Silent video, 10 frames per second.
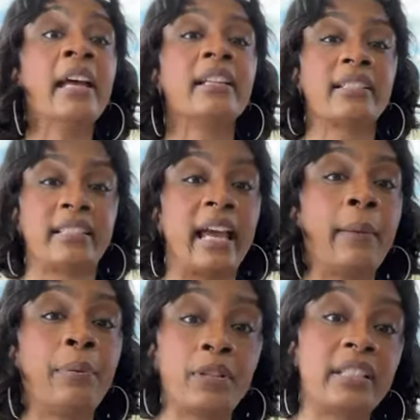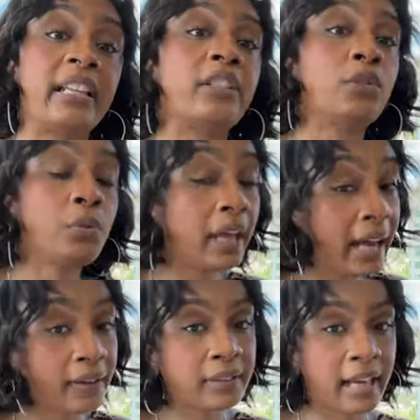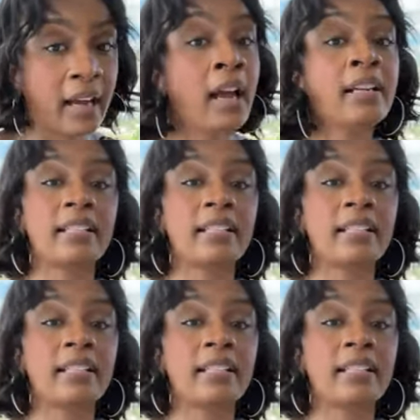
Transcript: the same person that you laughed at,